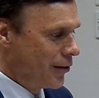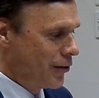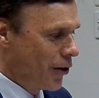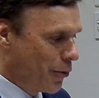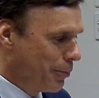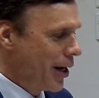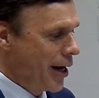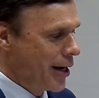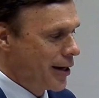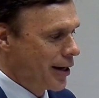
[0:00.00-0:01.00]
Don't
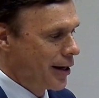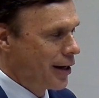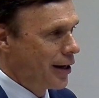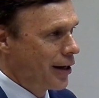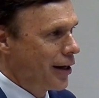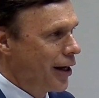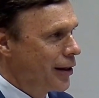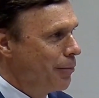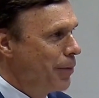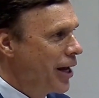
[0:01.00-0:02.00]
bite at
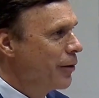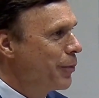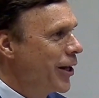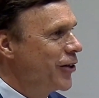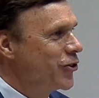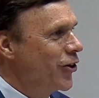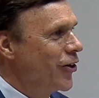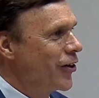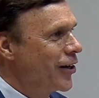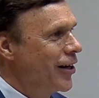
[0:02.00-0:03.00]
the bait of
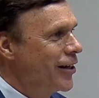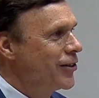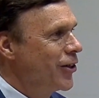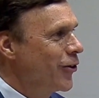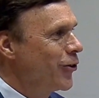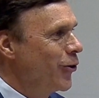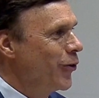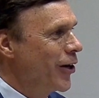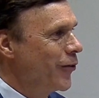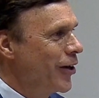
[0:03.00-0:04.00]
pleasure until you
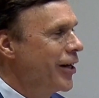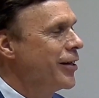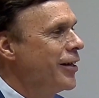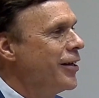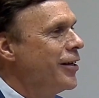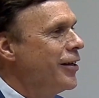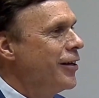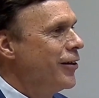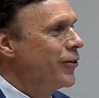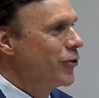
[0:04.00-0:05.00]
are what?
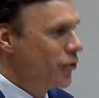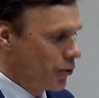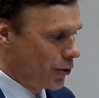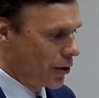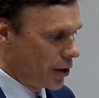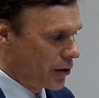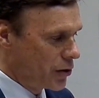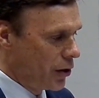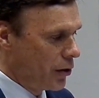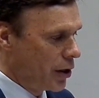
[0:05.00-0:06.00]
Sure there's
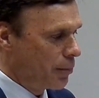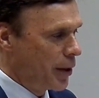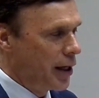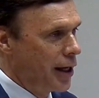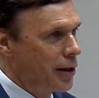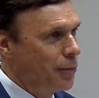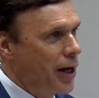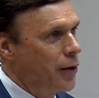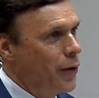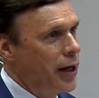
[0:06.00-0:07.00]
no hook beneath. And
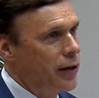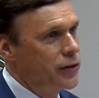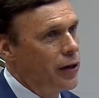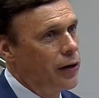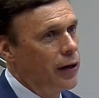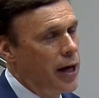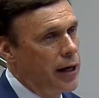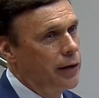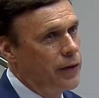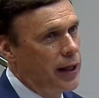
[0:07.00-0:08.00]
by the way, there's a
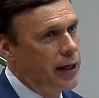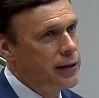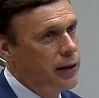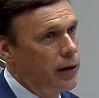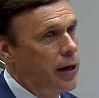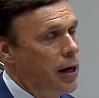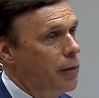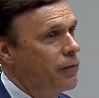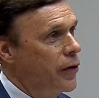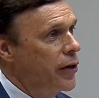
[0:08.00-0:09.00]
lot of things that are
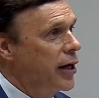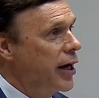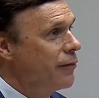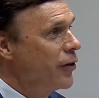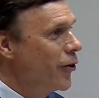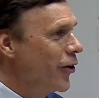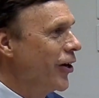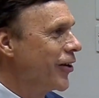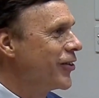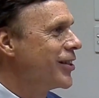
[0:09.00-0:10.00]
helpful that have no
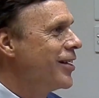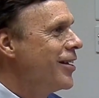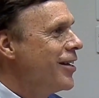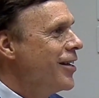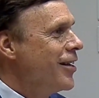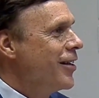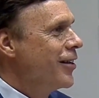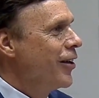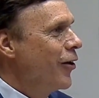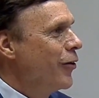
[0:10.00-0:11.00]
hooks.
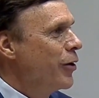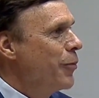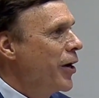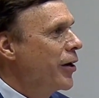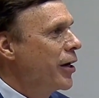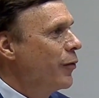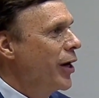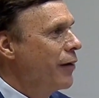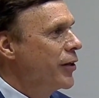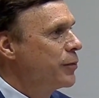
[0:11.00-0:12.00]
You know, in America, we
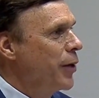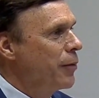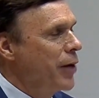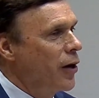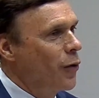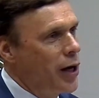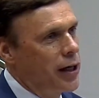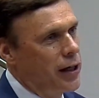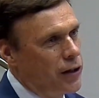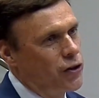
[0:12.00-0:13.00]
have this big
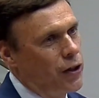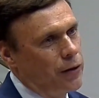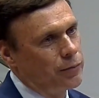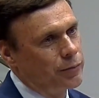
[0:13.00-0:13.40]
marijuana issue.